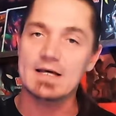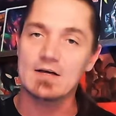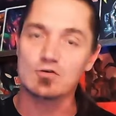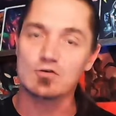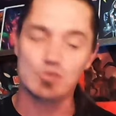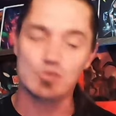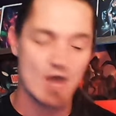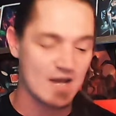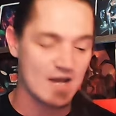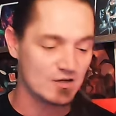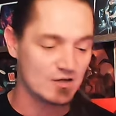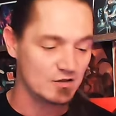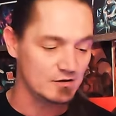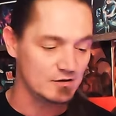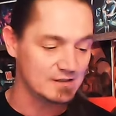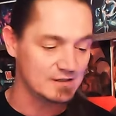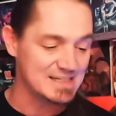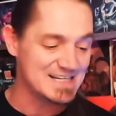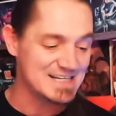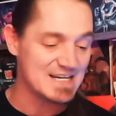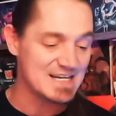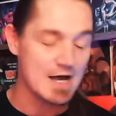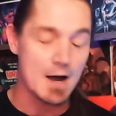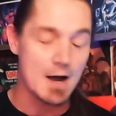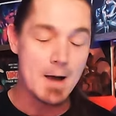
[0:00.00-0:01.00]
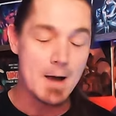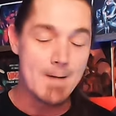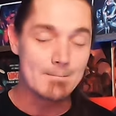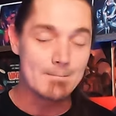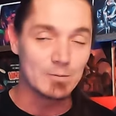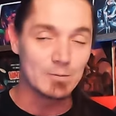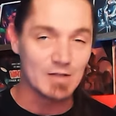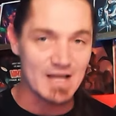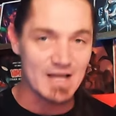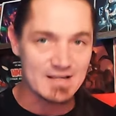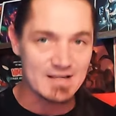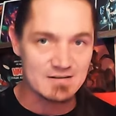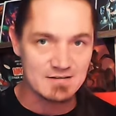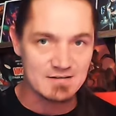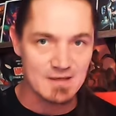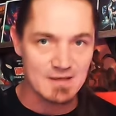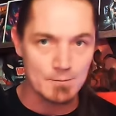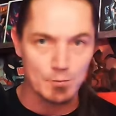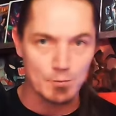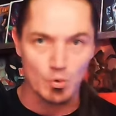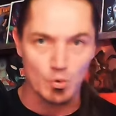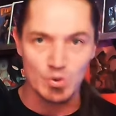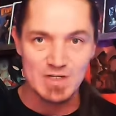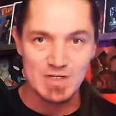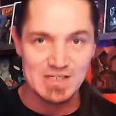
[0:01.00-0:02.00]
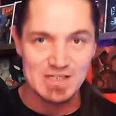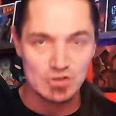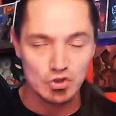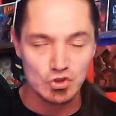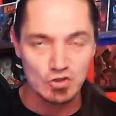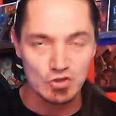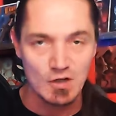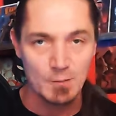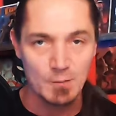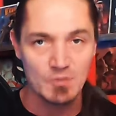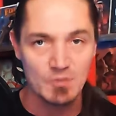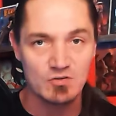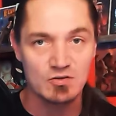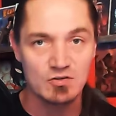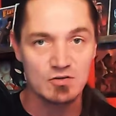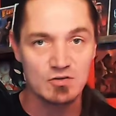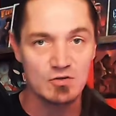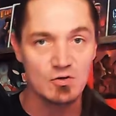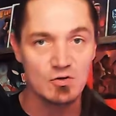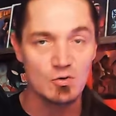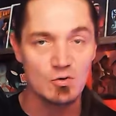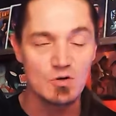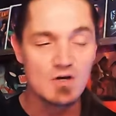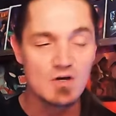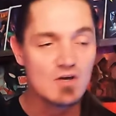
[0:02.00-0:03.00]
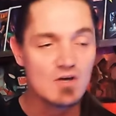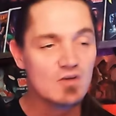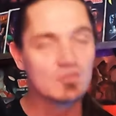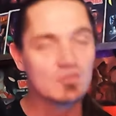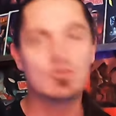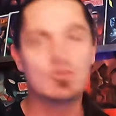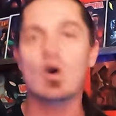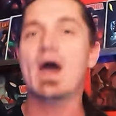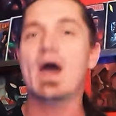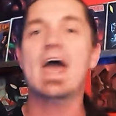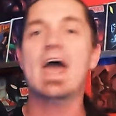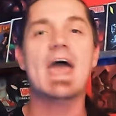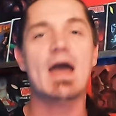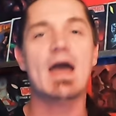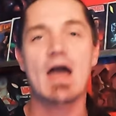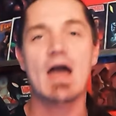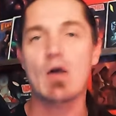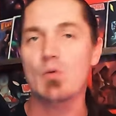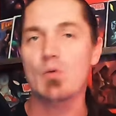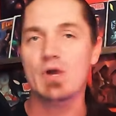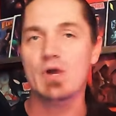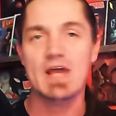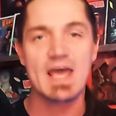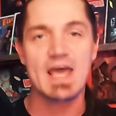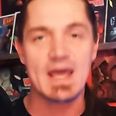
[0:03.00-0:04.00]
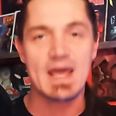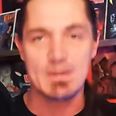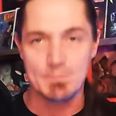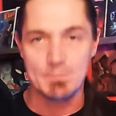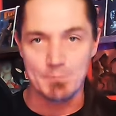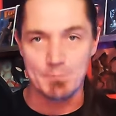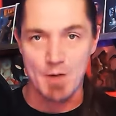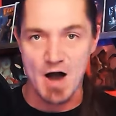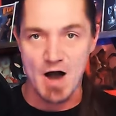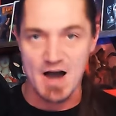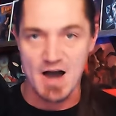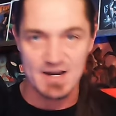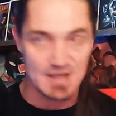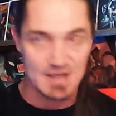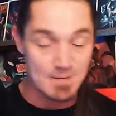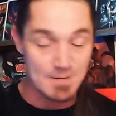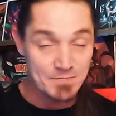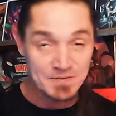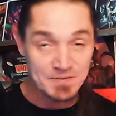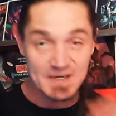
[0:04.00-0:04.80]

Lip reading: Draculina, Blood Simple, issue number two. So I went ahead and bought it.